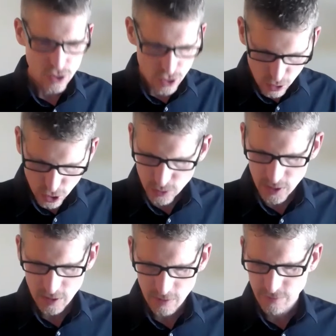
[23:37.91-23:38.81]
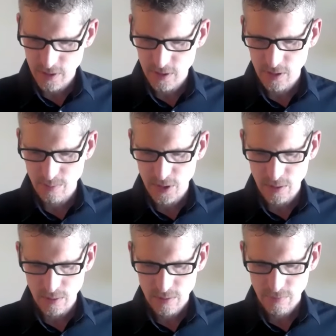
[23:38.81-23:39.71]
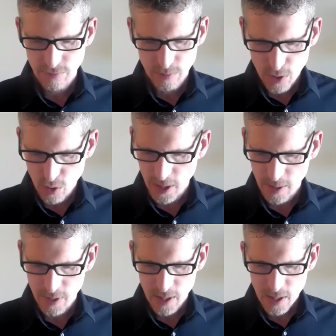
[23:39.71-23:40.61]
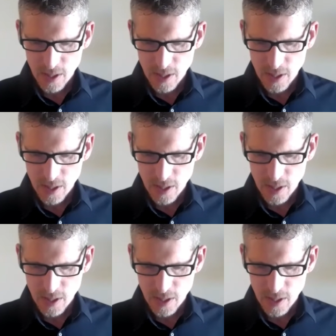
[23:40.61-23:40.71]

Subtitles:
No treaty of friendship, though, for Moab.